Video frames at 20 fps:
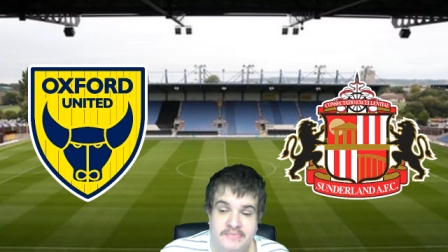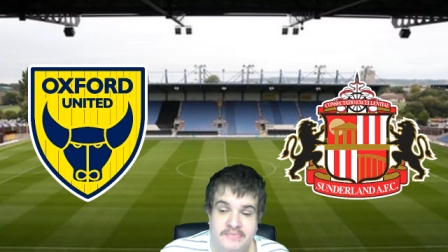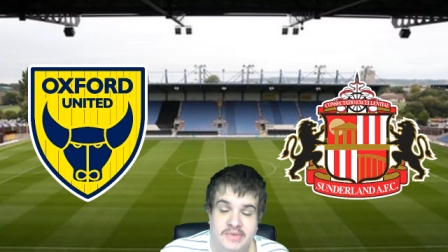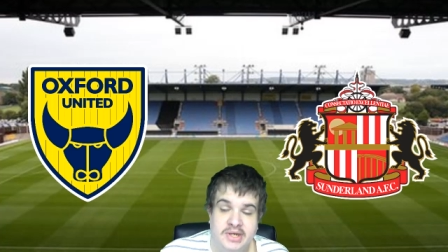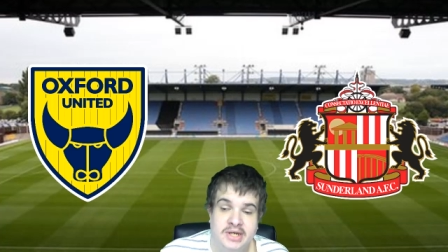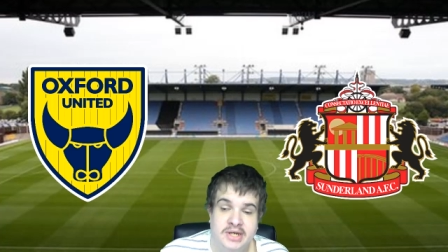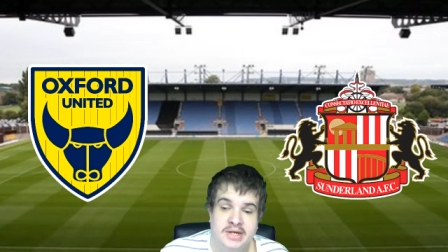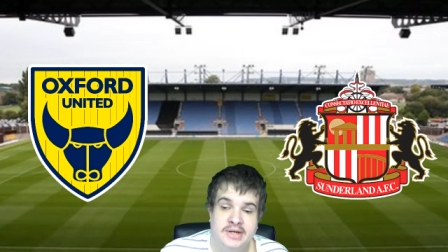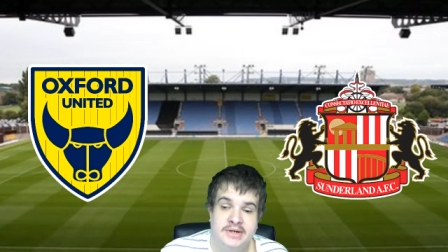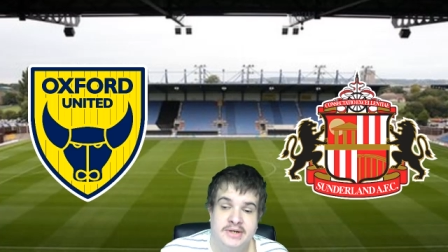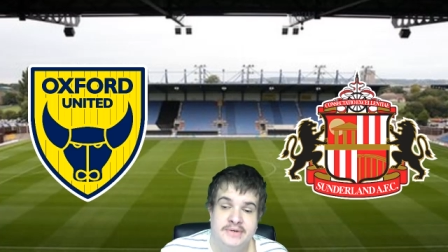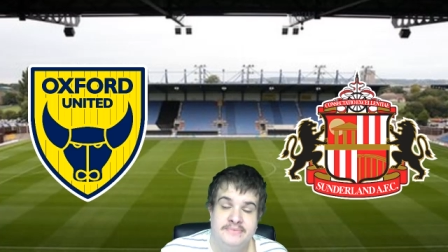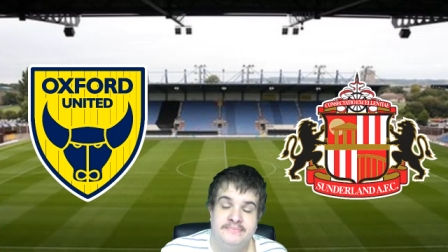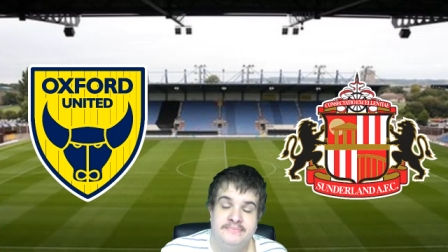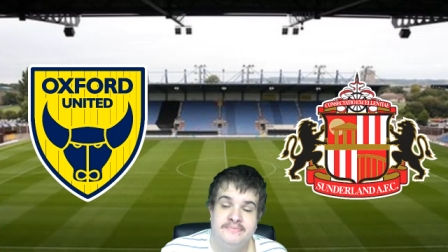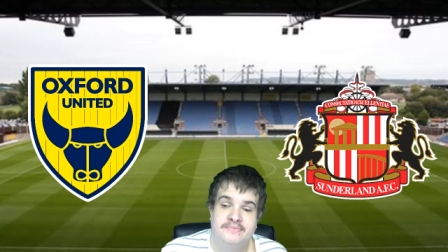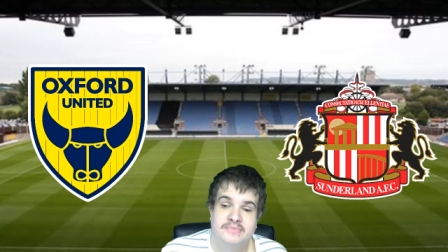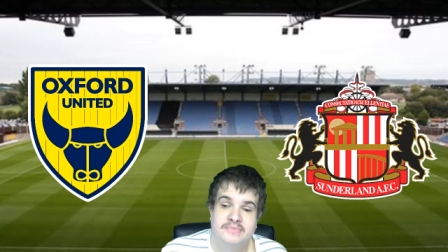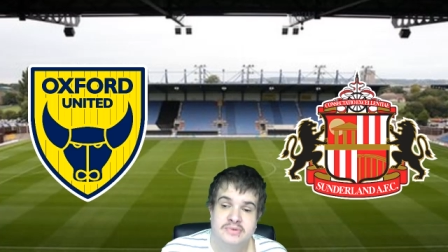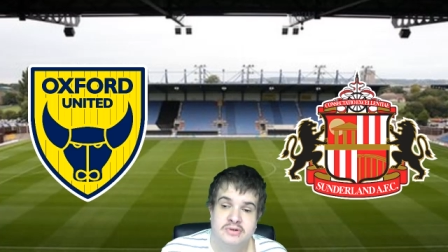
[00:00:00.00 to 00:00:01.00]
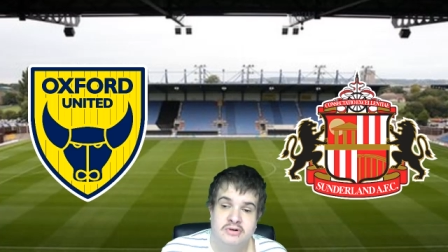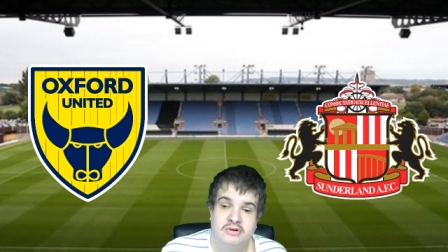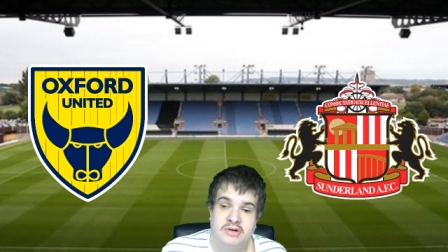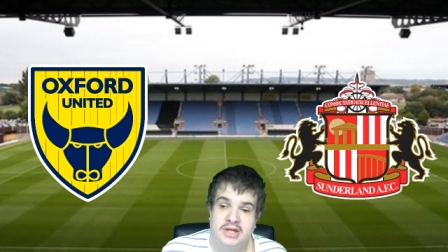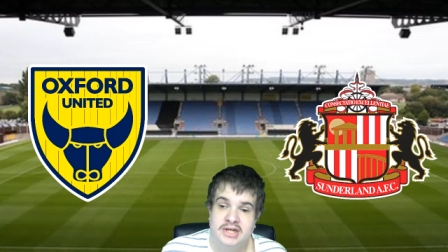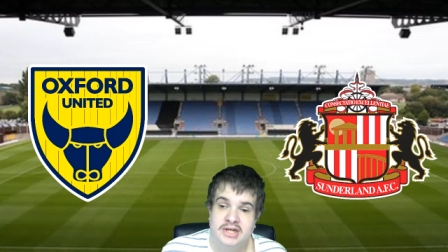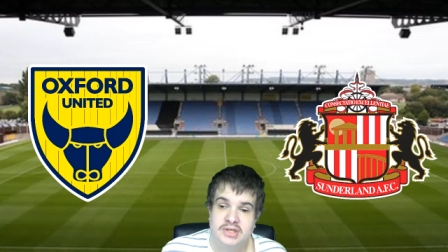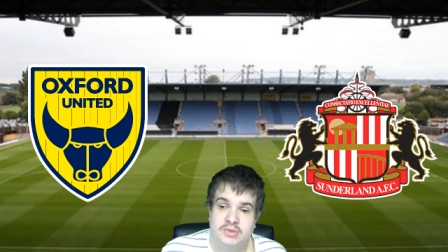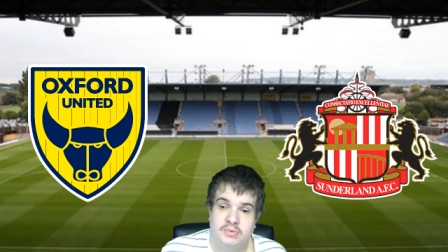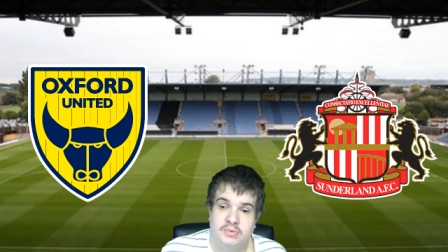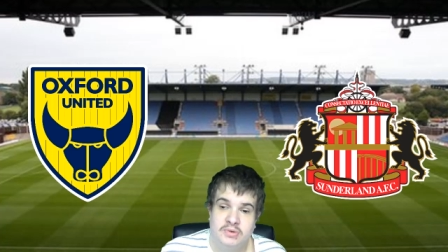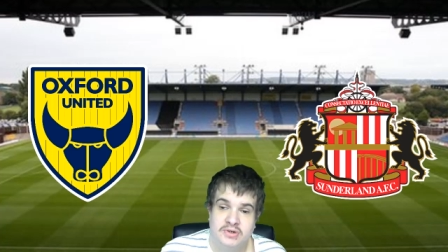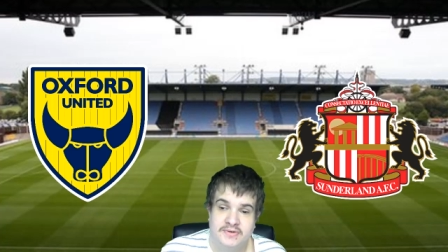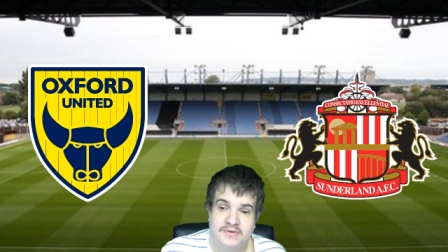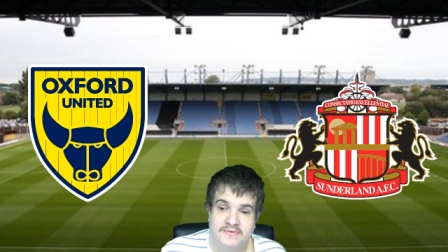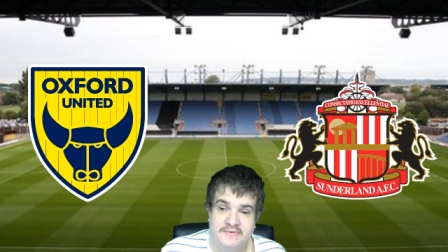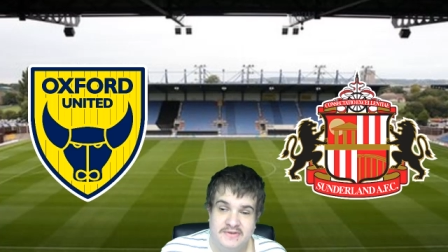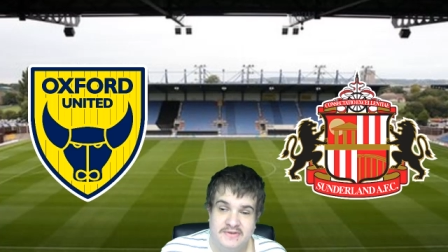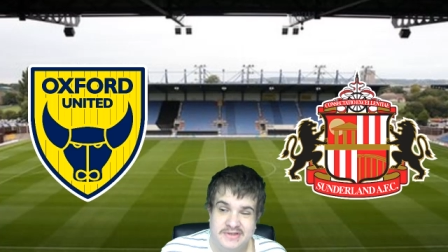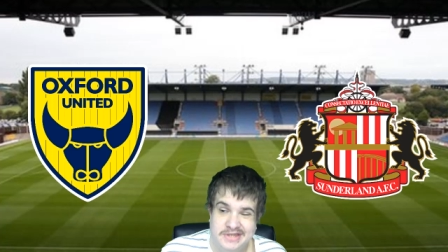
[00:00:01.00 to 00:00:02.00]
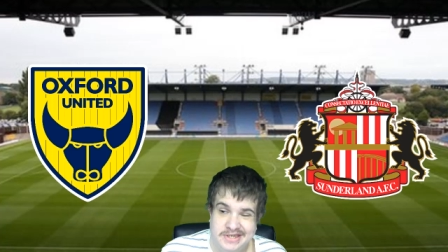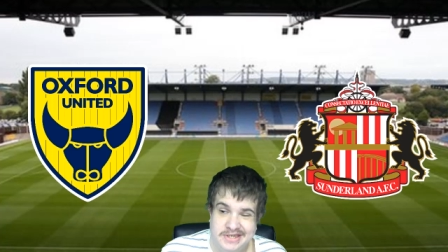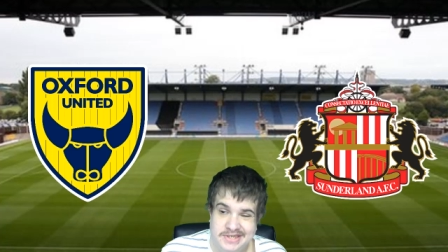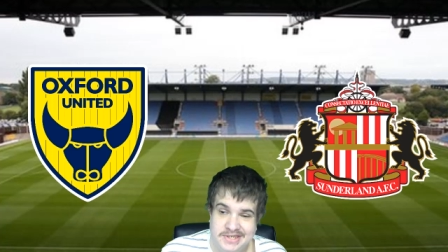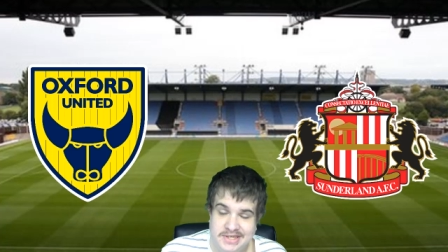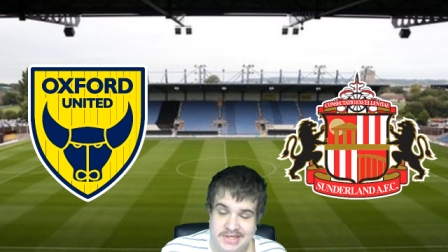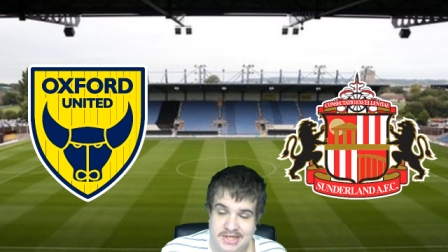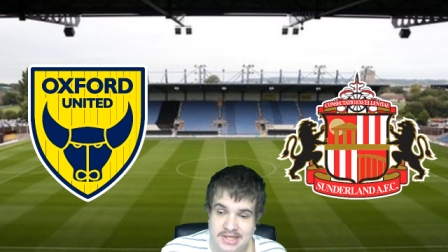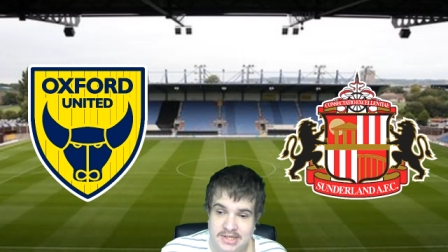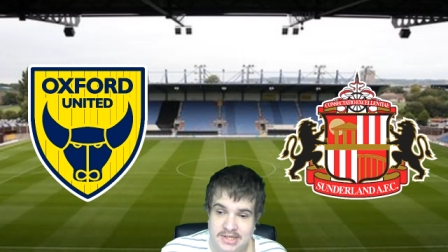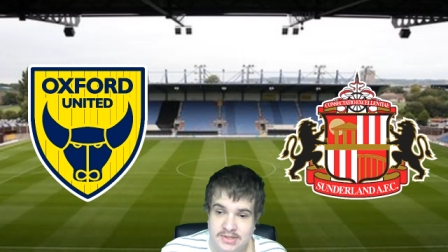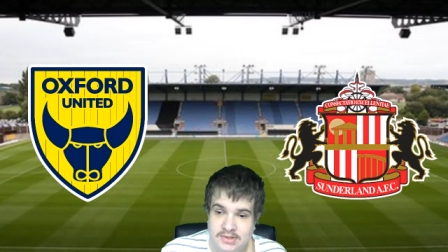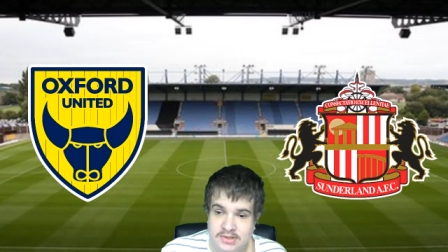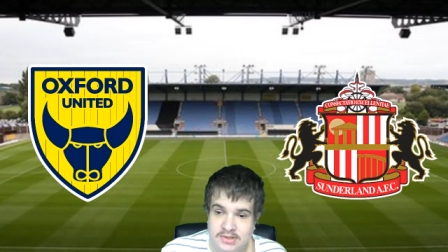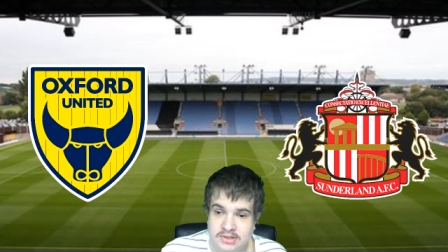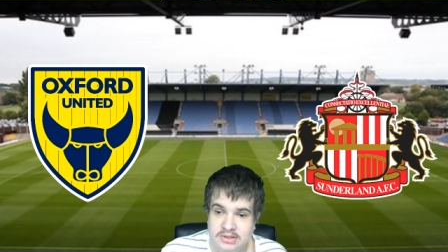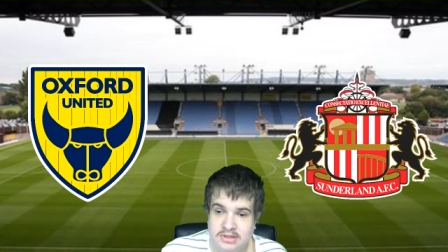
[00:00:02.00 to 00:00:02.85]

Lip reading: Got out to Oxford this season.